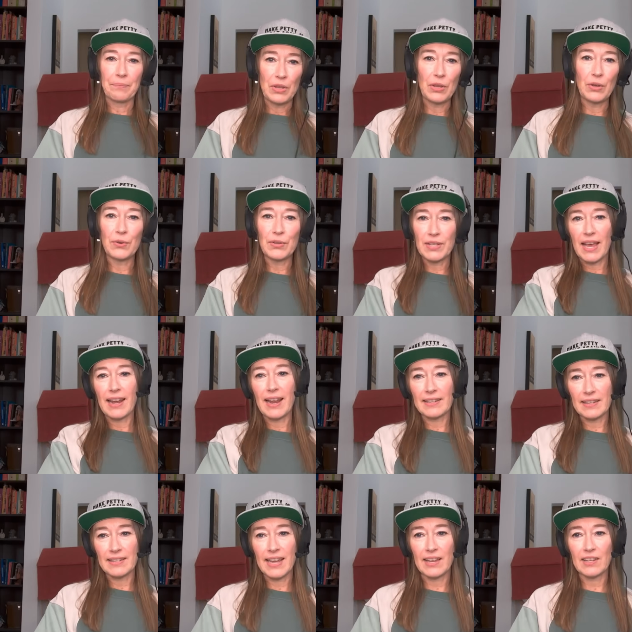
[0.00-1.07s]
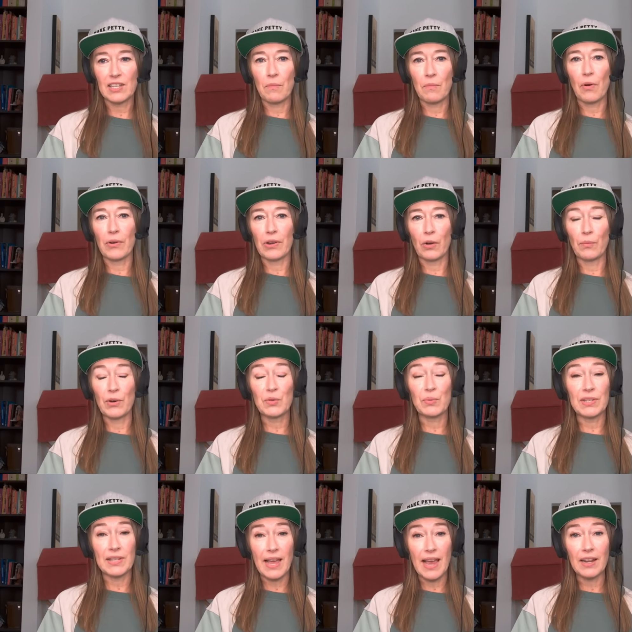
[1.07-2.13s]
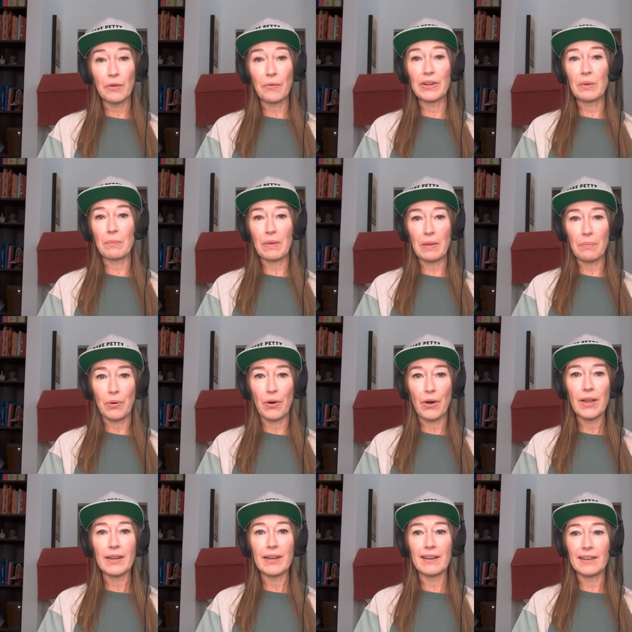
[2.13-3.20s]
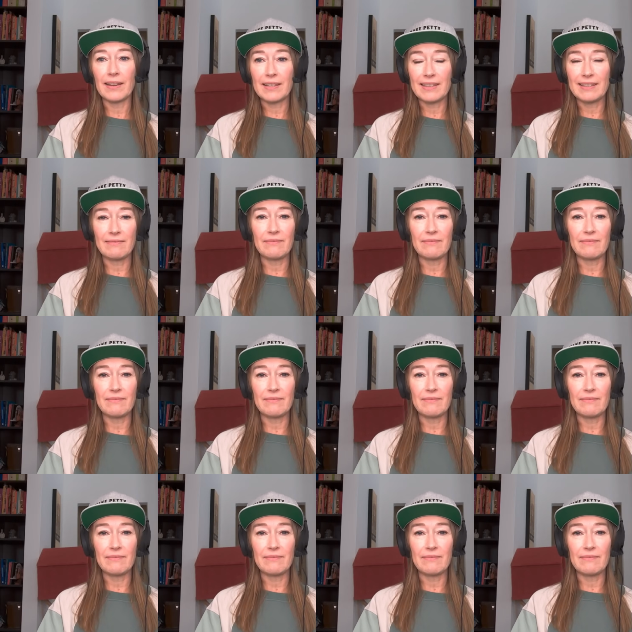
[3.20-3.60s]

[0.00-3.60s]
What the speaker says: use it as a testimonial, which was then going to be put in a